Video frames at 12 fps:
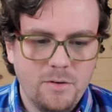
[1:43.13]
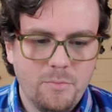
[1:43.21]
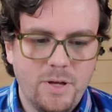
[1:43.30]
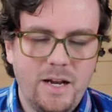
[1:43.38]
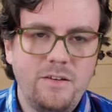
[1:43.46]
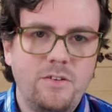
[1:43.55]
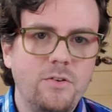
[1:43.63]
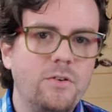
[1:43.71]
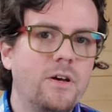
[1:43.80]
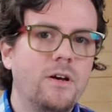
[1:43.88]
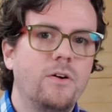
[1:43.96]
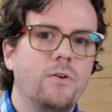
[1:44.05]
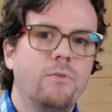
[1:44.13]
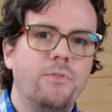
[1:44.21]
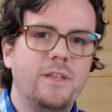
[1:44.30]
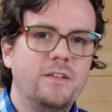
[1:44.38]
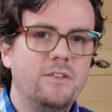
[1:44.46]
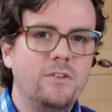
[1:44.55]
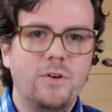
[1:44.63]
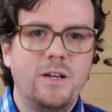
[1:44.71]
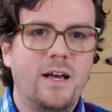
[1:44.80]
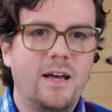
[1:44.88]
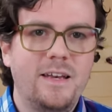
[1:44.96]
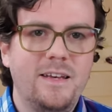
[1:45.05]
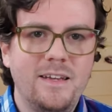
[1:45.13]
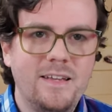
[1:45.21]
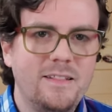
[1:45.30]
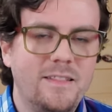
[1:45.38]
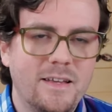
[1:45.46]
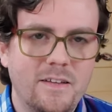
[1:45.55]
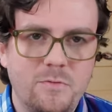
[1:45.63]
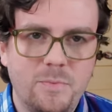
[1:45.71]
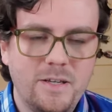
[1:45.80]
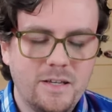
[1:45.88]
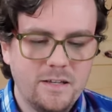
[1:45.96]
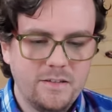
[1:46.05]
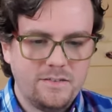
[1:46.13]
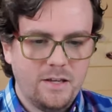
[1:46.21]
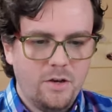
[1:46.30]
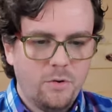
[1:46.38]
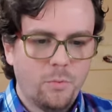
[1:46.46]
but I do know that you and I need this because